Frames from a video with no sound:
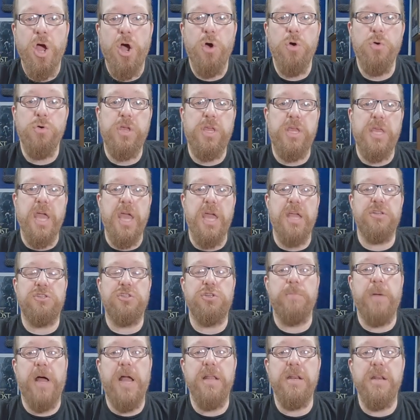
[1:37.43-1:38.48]
Okay,
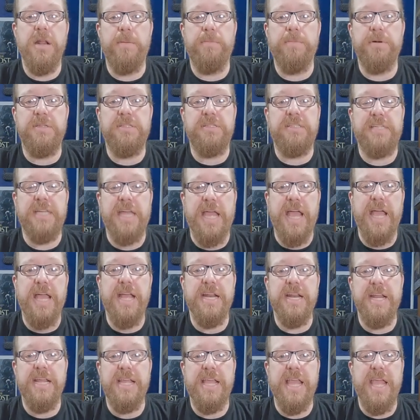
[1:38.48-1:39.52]
so my number
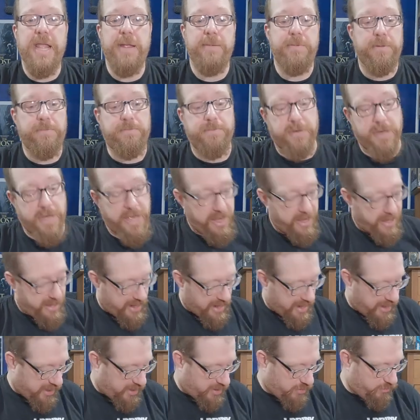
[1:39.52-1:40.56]
10 game to play on
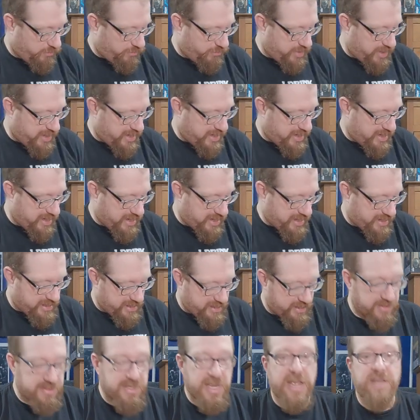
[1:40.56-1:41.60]
Halloween
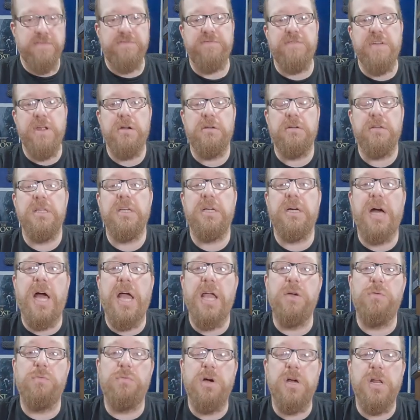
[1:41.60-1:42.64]
is a fairly
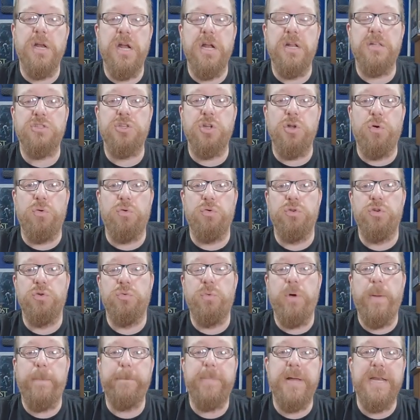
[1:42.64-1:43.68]
light one, and it's an older
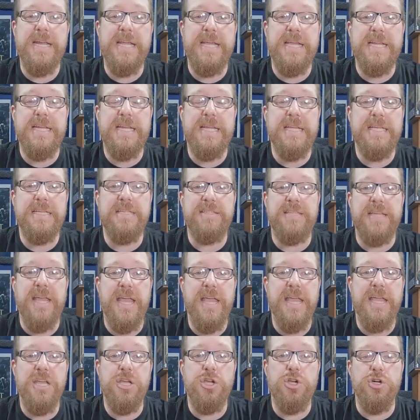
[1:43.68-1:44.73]
one, but it is
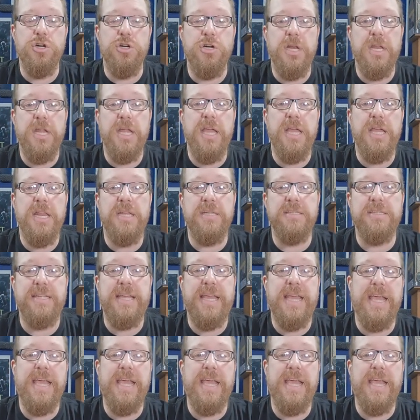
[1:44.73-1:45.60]
a goody. It is